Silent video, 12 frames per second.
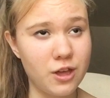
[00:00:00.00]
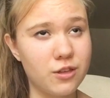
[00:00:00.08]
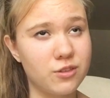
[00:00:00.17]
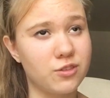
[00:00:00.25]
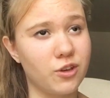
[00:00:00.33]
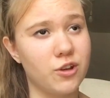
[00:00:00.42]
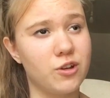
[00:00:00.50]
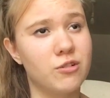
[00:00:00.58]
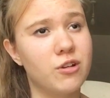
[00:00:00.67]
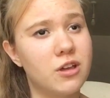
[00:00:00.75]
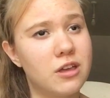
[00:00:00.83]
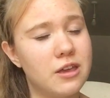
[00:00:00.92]
So
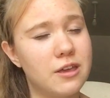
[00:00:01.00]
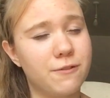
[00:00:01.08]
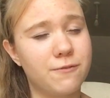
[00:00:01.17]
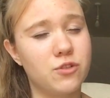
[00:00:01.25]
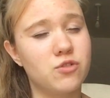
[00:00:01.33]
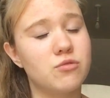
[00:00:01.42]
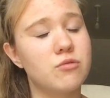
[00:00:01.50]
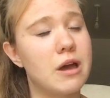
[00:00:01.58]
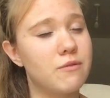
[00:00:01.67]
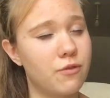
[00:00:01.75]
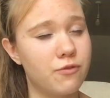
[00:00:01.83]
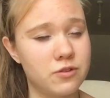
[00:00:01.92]
if you
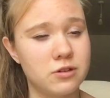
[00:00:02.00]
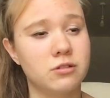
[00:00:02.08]
ever feel